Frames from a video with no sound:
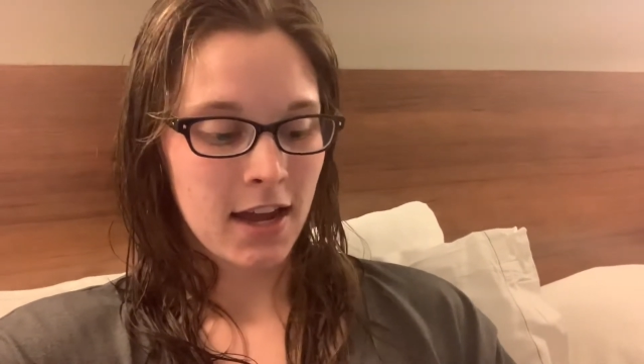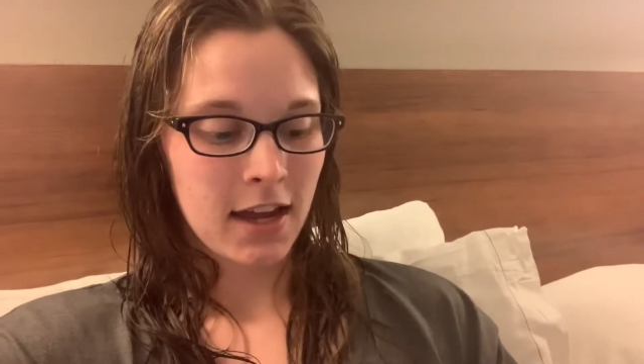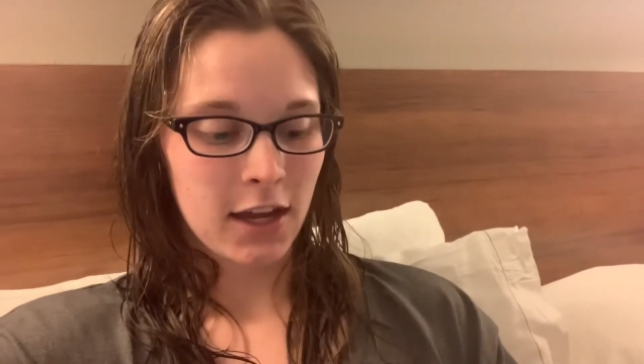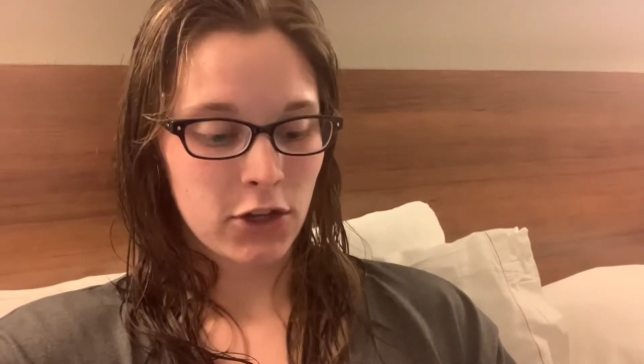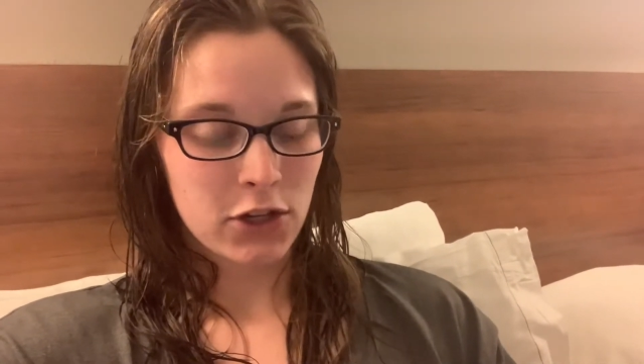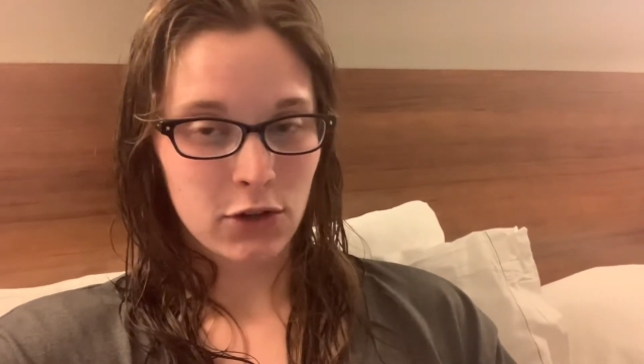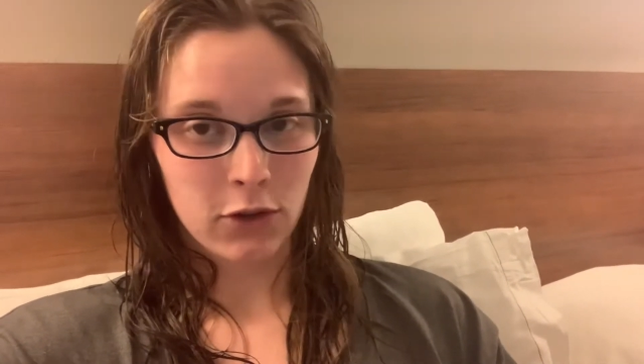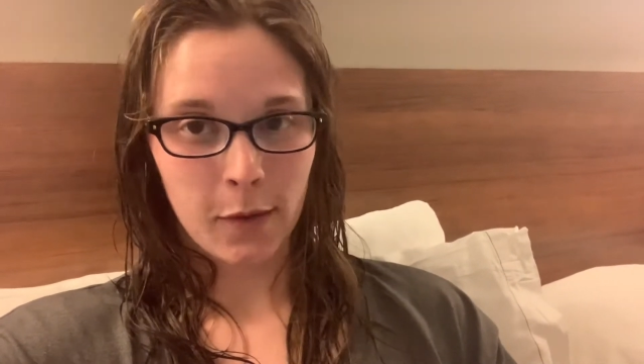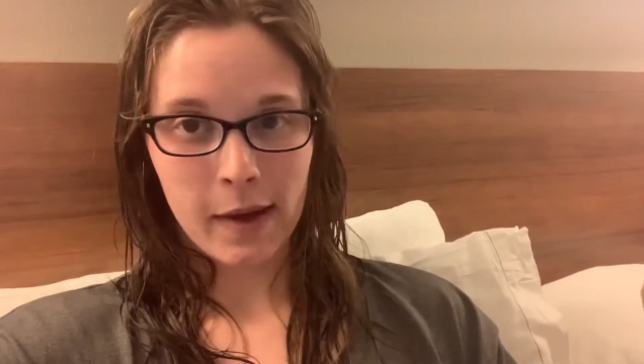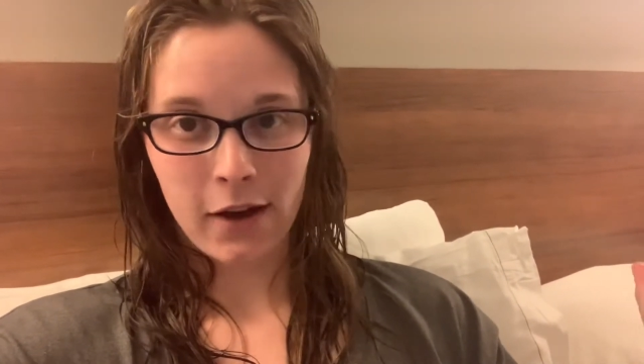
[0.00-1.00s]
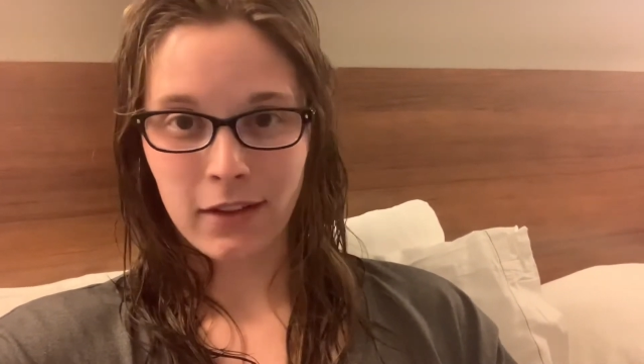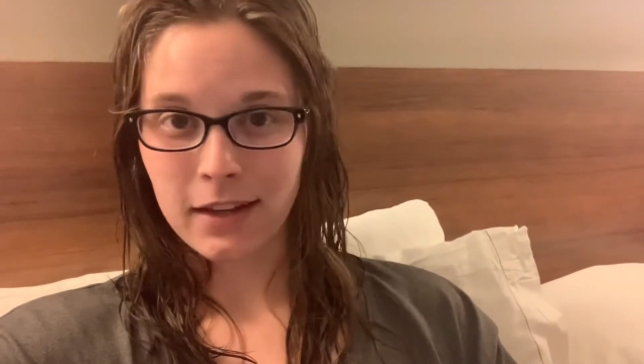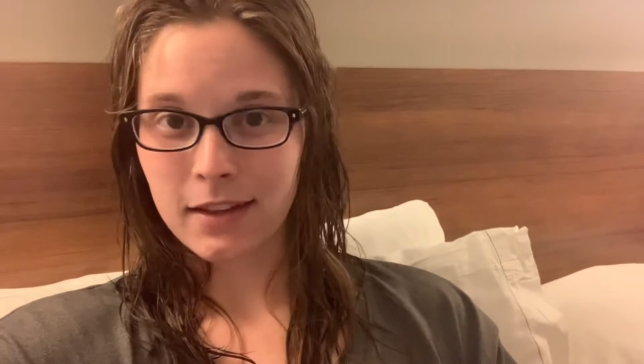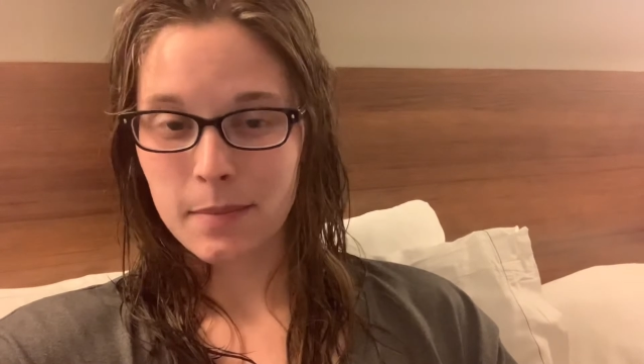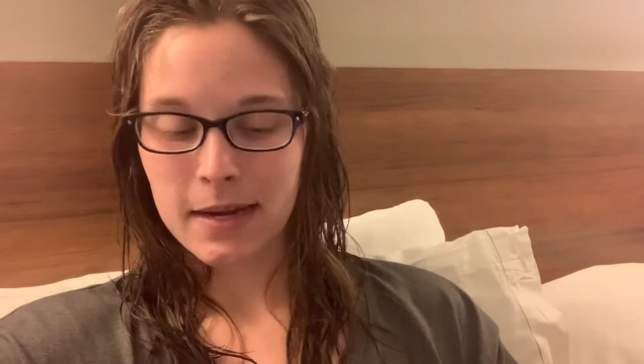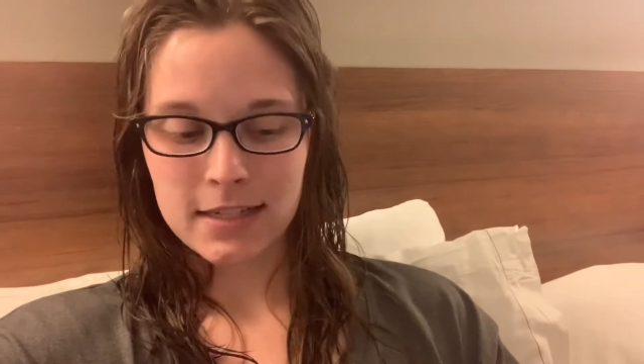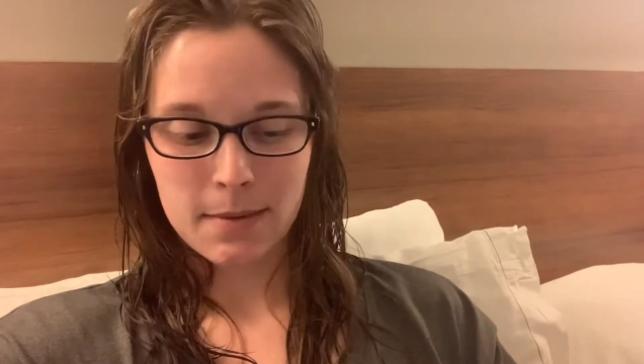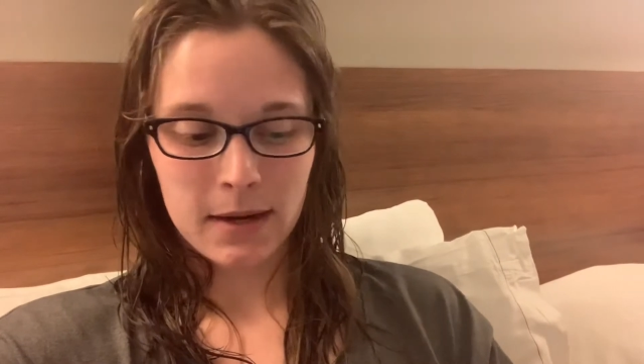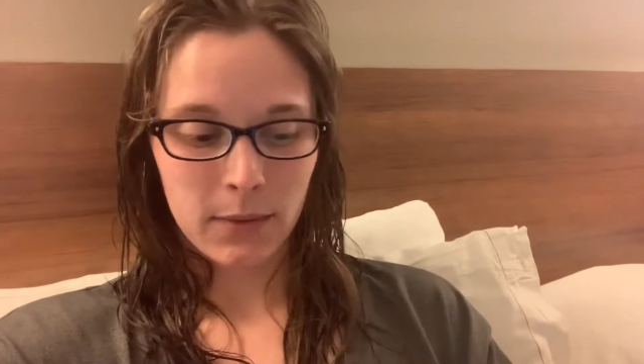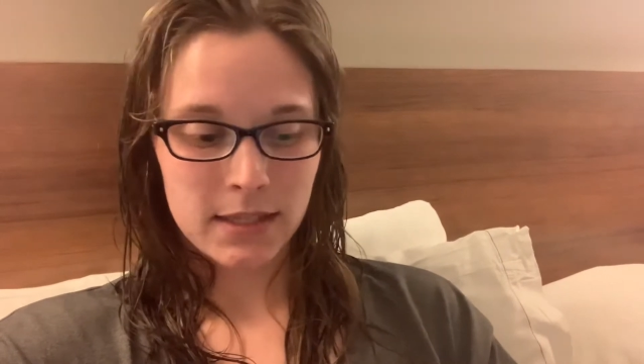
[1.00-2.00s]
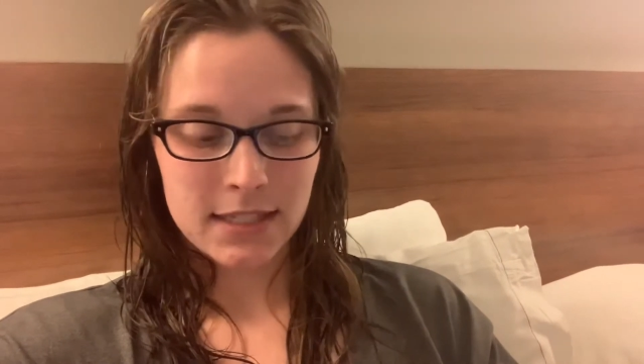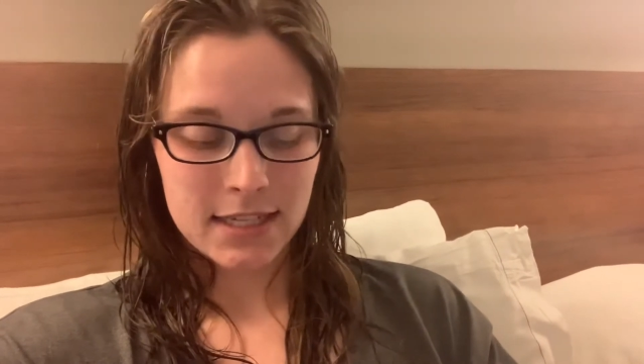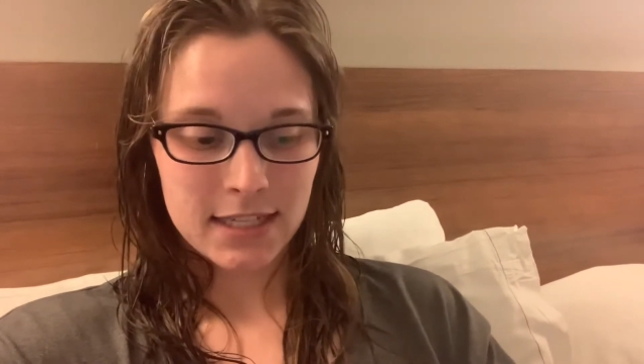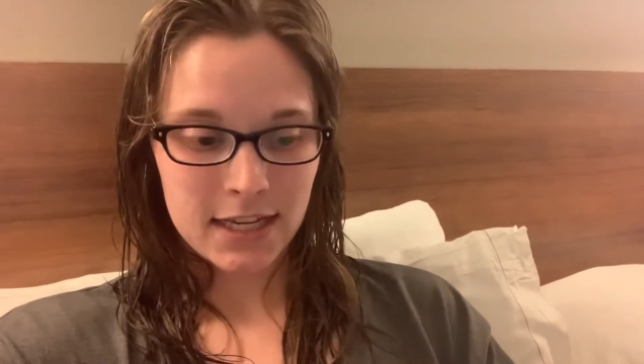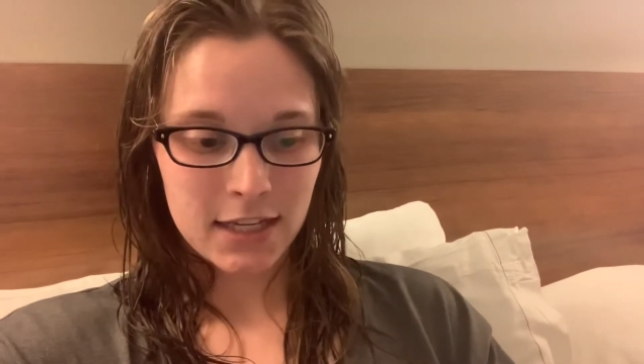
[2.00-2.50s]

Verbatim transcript: in general about like the pandemic with Disney.